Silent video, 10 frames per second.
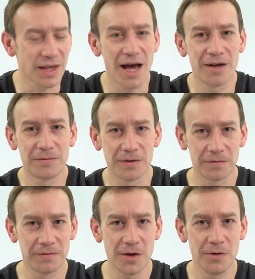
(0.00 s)
And for the
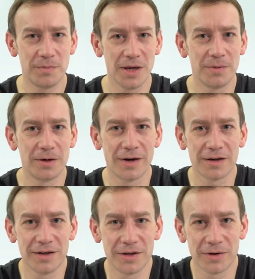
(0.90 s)
few people who are
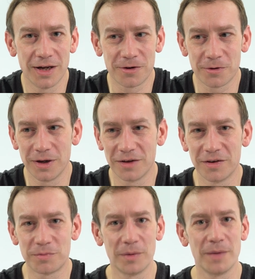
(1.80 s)
actually doing electronics,
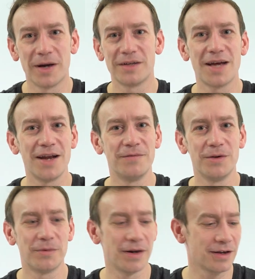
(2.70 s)
there's probably about 10 of
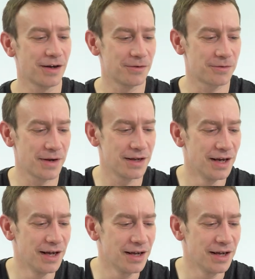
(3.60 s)
you around the country,